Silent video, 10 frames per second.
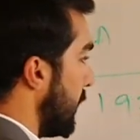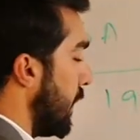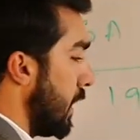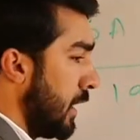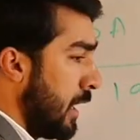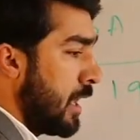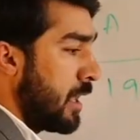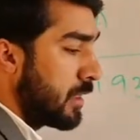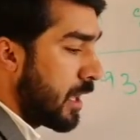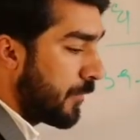world,
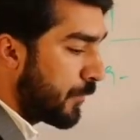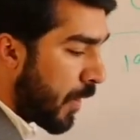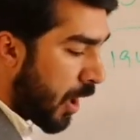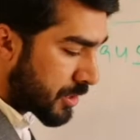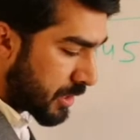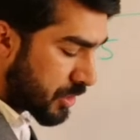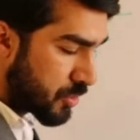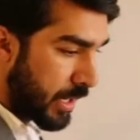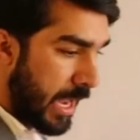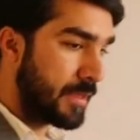they fought
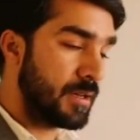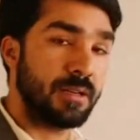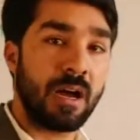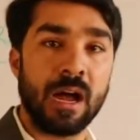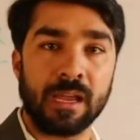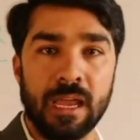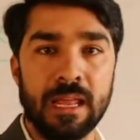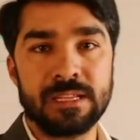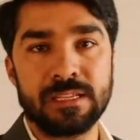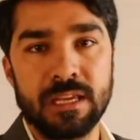together
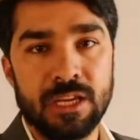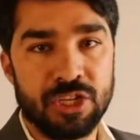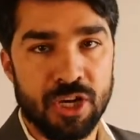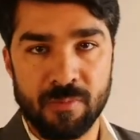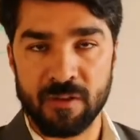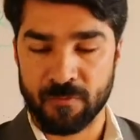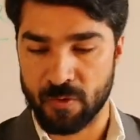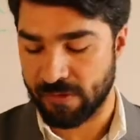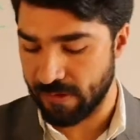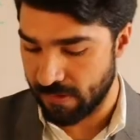against the German
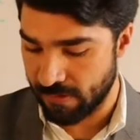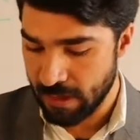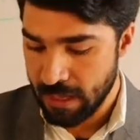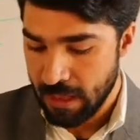forces.